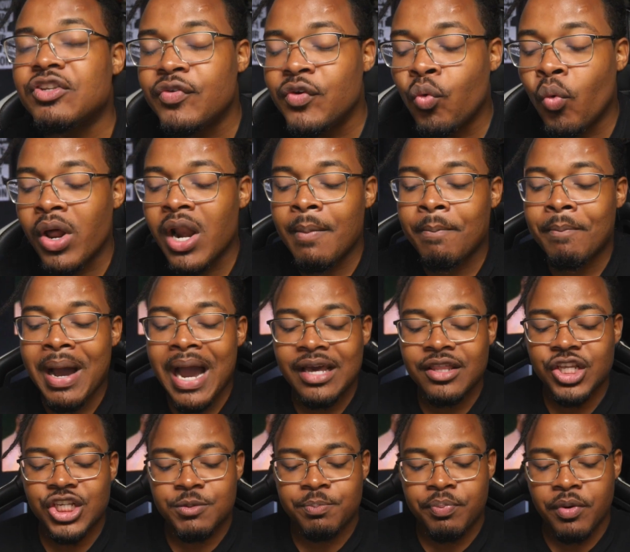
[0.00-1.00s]
So if you want to buy
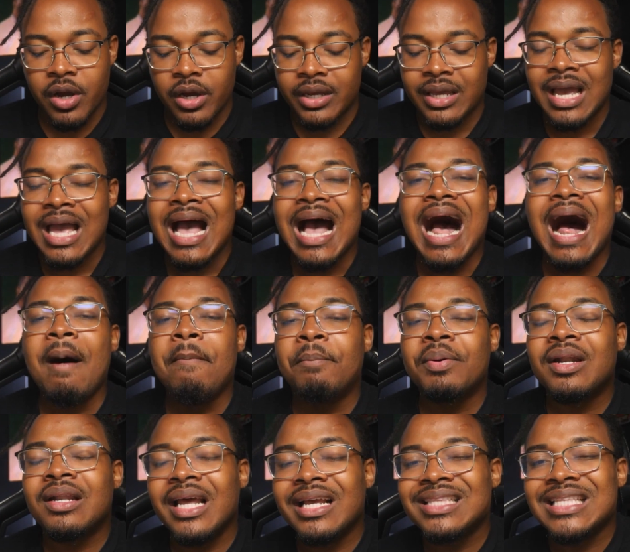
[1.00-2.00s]
this book, I'll
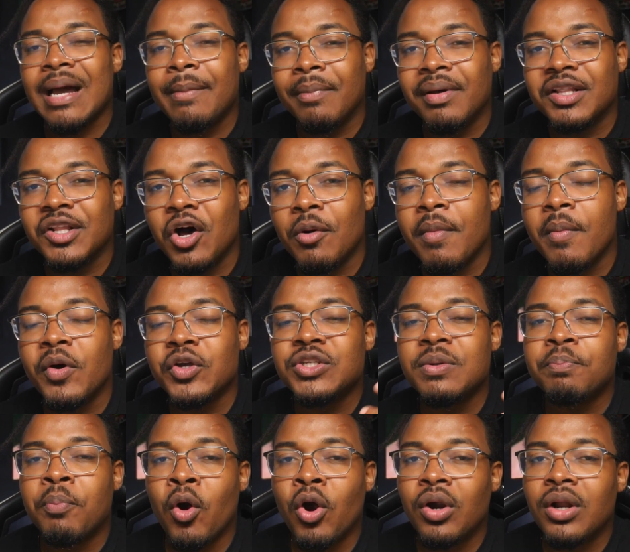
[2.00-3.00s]
put a link down below. But most
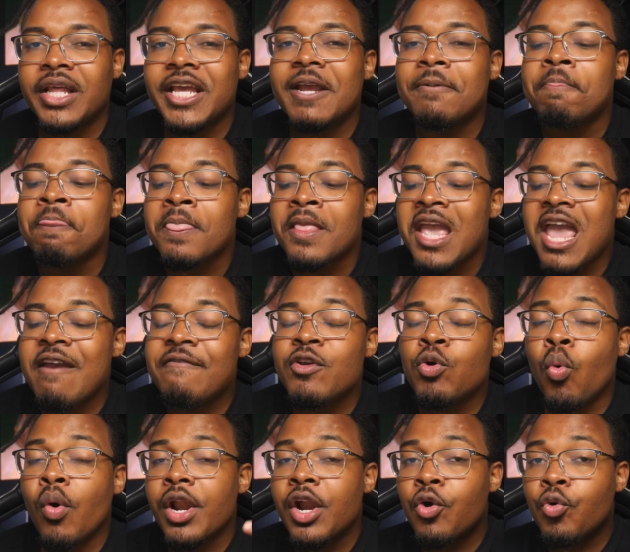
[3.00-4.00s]
importantly, if
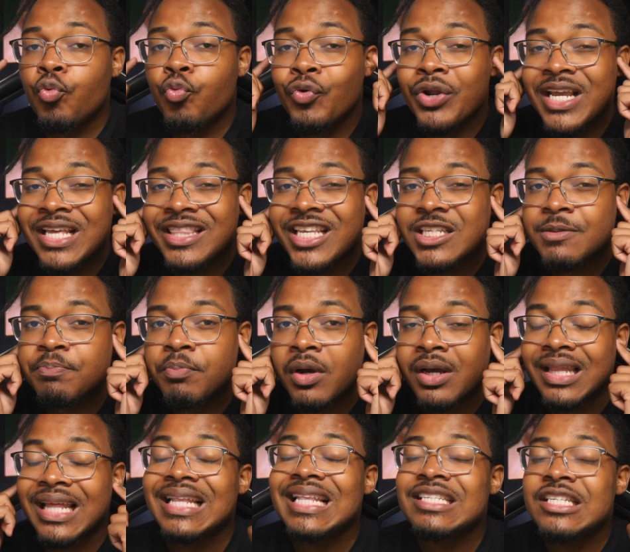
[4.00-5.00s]
you want to read this
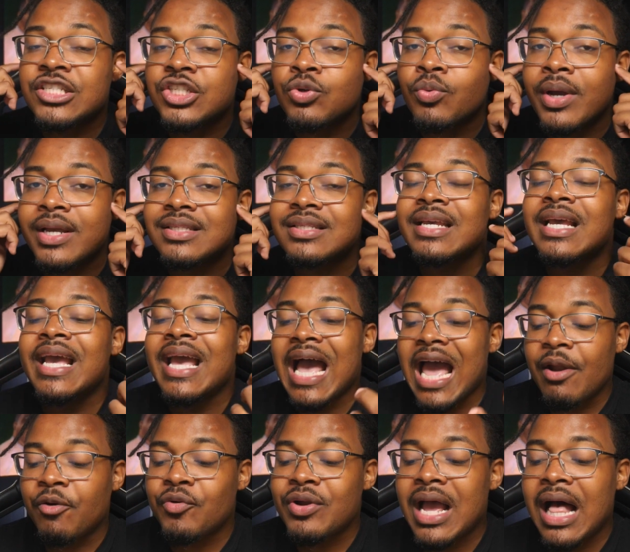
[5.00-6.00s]
book, like listen to it,
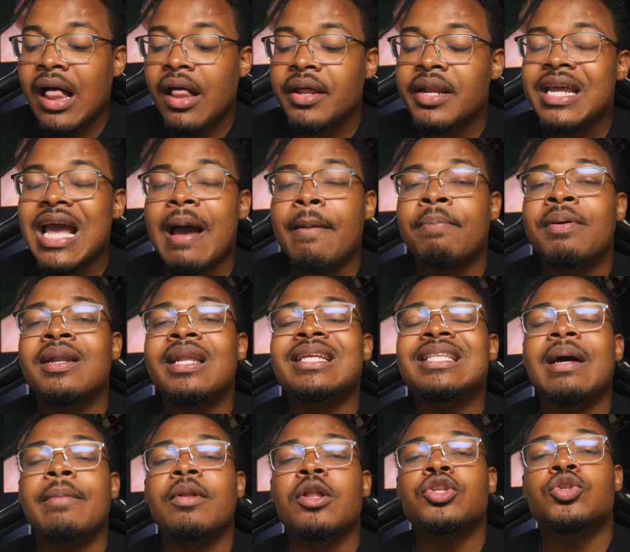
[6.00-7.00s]
and in reality, I'll put a
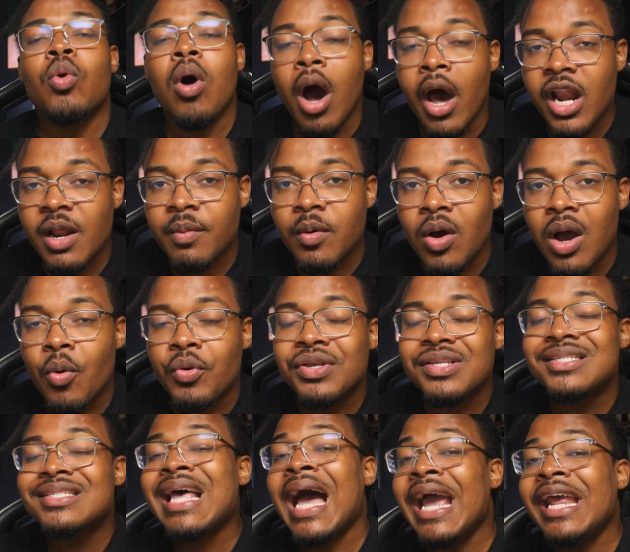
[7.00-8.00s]
link down below to Audible. And when you
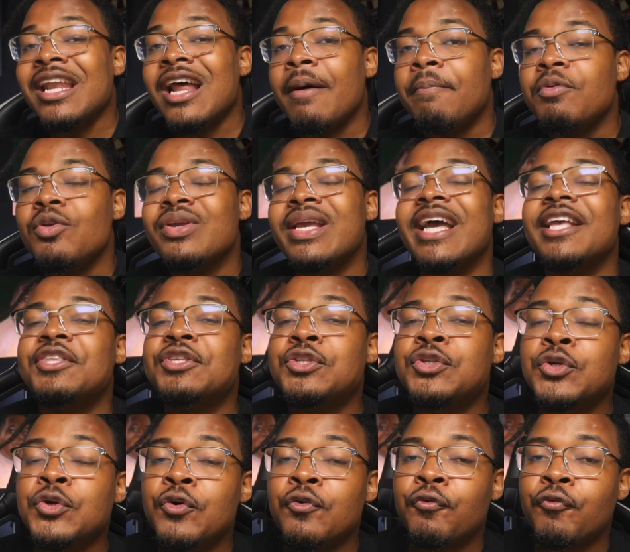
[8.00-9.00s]
sign up, you get
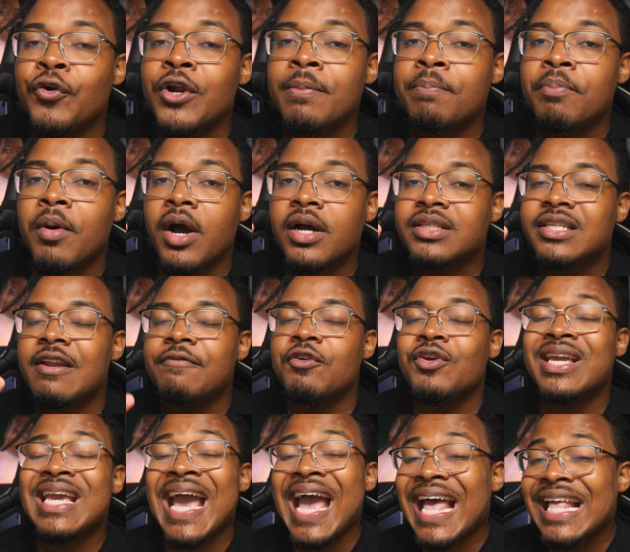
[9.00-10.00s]
two free books. And if
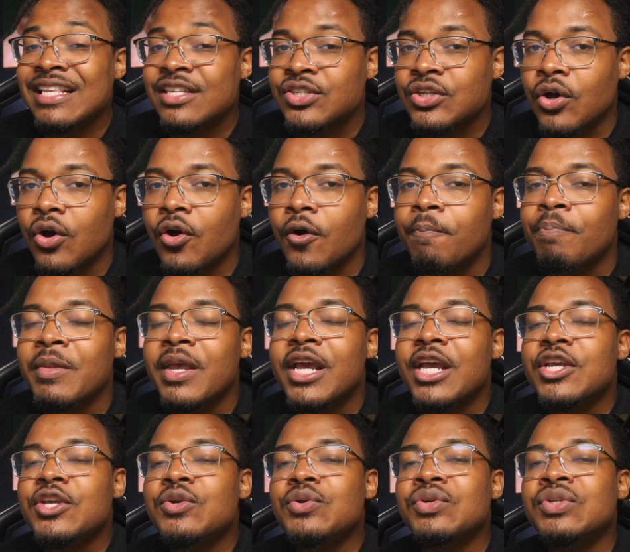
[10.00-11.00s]
you cancel,
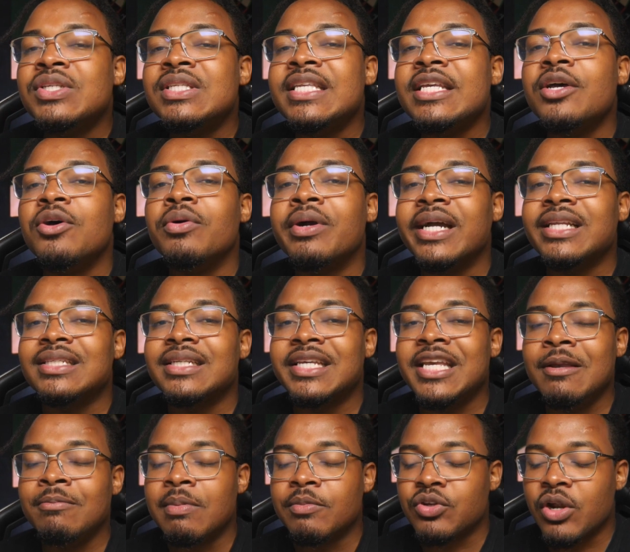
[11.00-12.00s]
you still get to
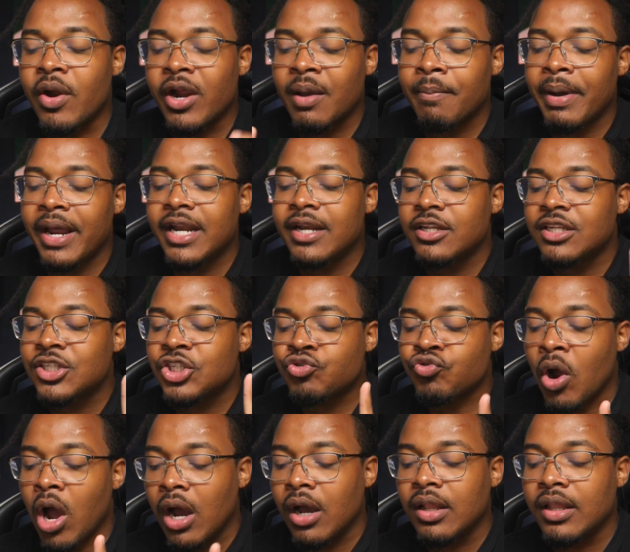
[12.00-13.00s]
keep them. So I recommend
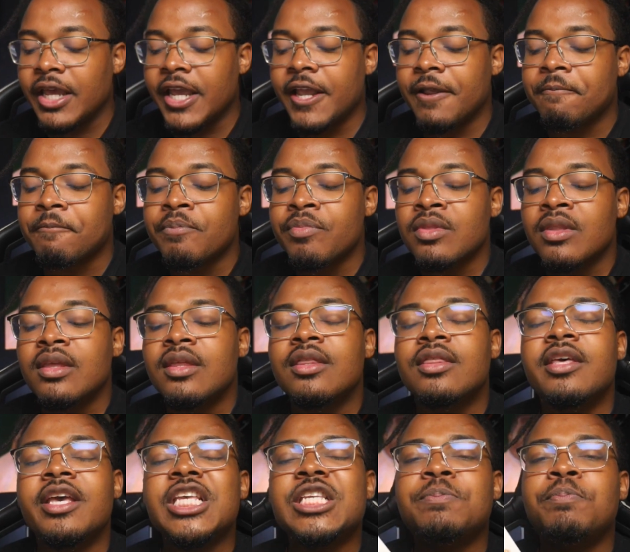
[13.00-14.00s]
strongly
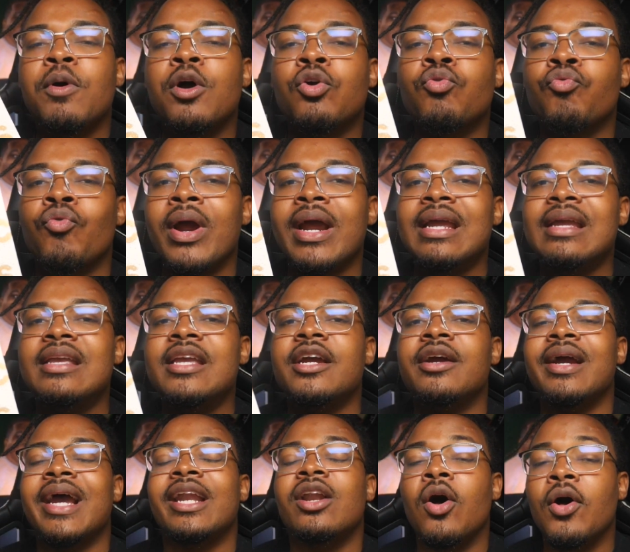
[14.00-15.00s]
this book right
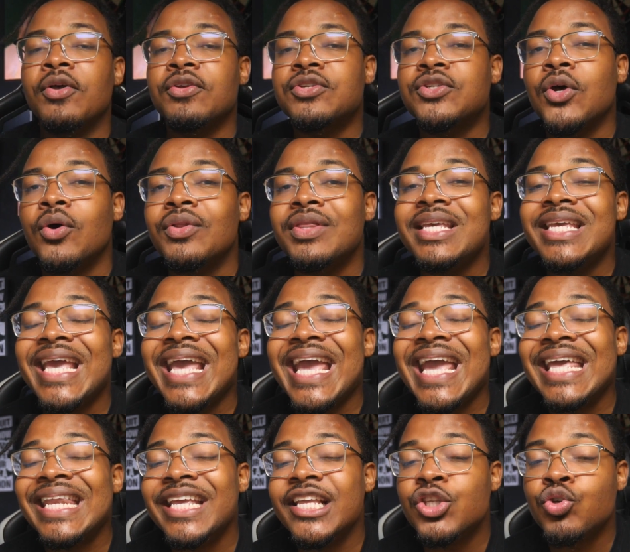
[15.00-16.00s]
here and also the
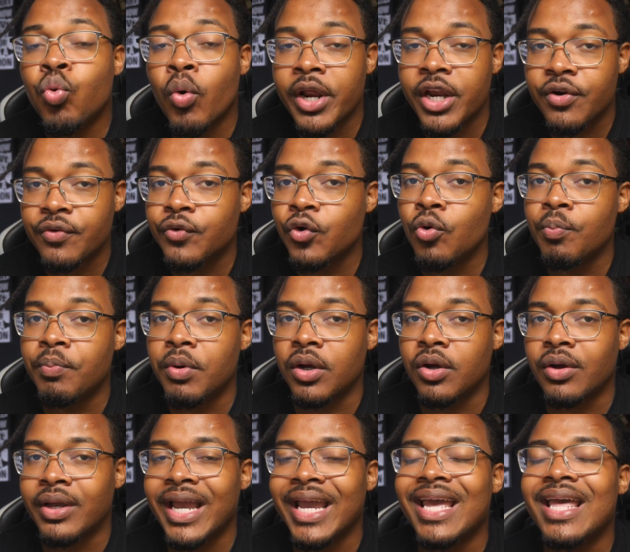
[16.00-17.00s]
80-20 rule
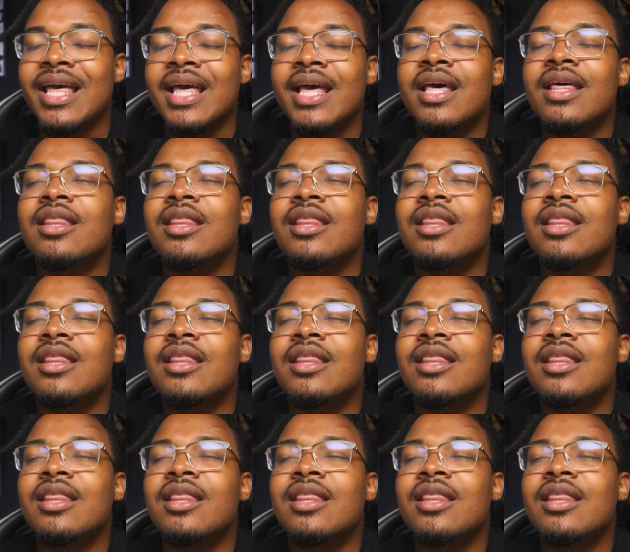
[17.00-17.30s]
book, okay?